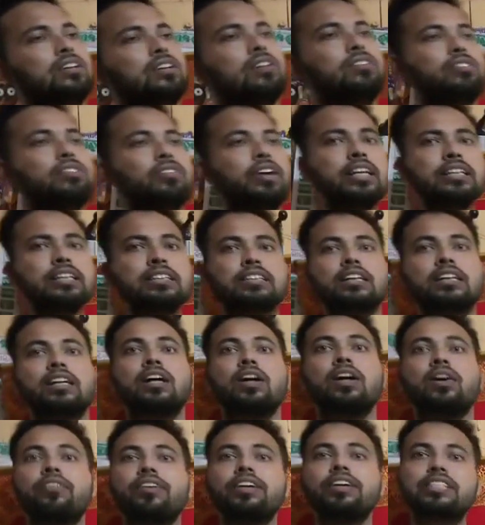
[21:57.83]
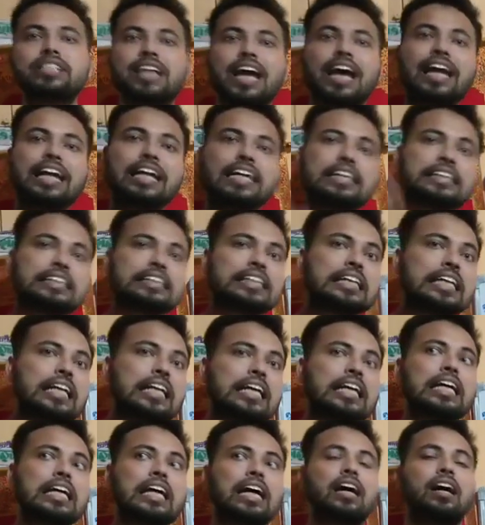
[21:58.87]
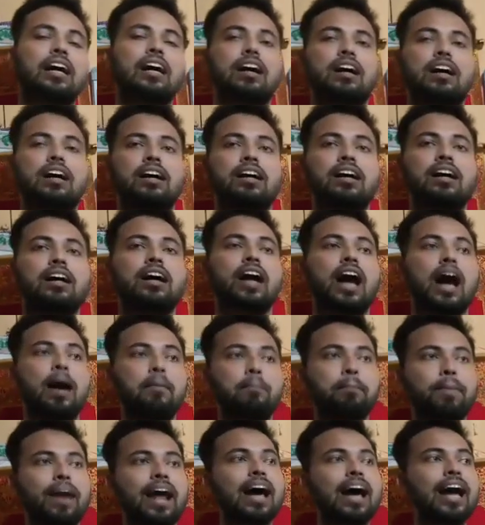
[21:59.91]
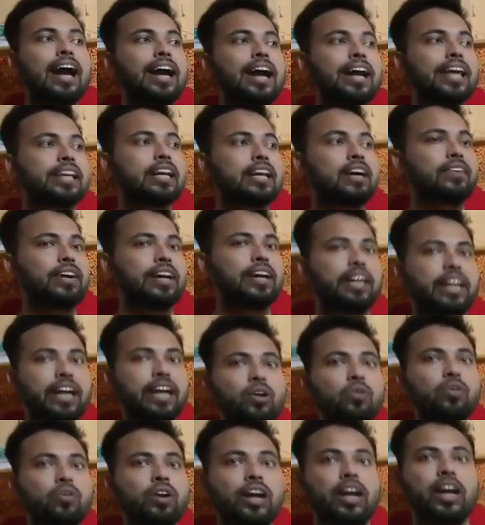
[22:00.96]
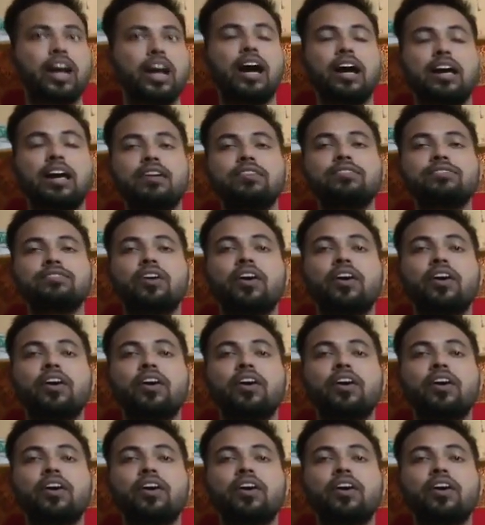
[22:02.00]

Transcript: The waste which can easily applied in our day-to-day life,